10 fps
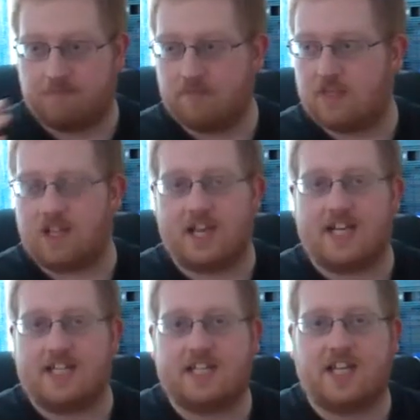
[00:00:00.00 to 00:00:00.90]
The
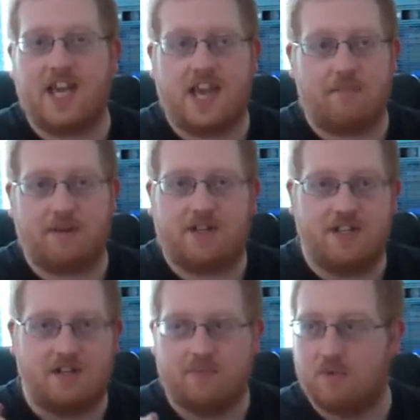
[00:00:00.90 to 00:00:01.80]
landscape as
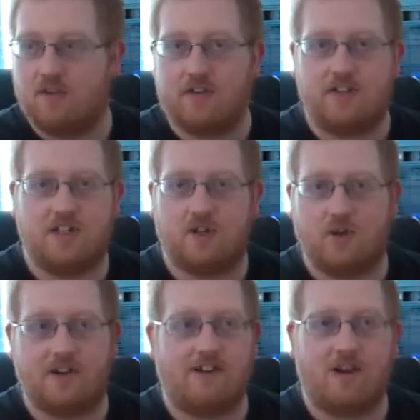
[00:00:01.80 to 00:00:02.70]
you're
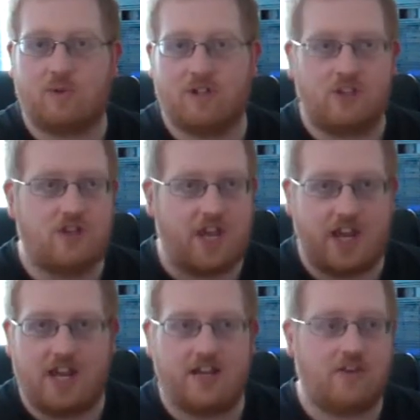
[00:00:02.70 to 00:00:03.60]
going around can
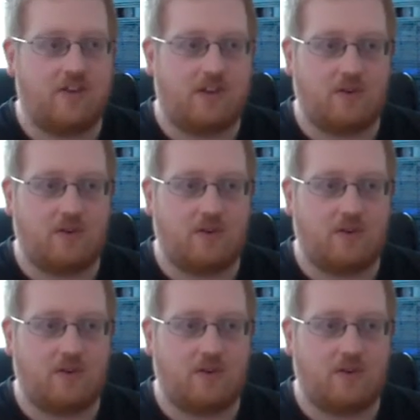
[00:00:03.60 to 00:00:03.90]
change.